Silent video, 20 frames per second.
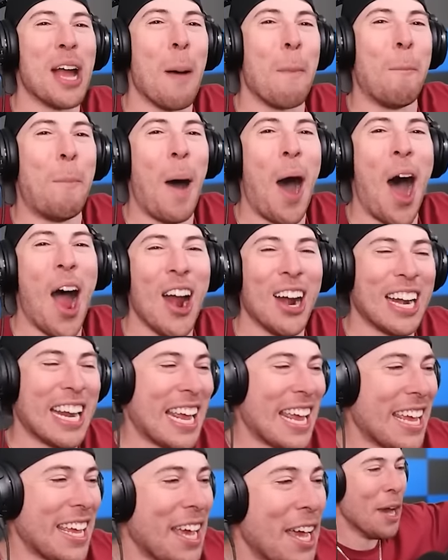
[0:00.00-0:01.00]
a
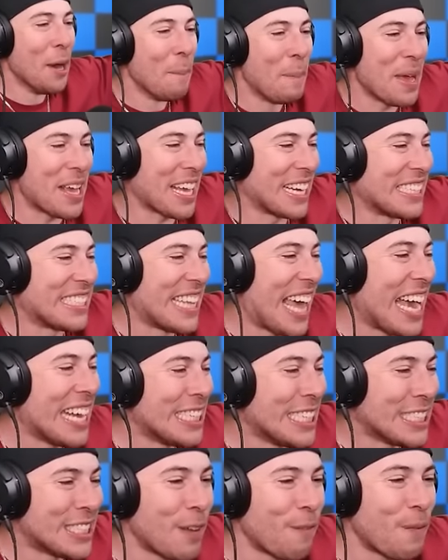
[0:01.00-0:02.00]
party because they
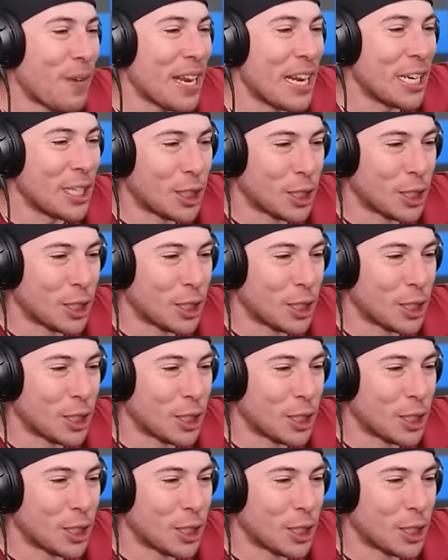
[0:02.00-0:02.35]
just defeated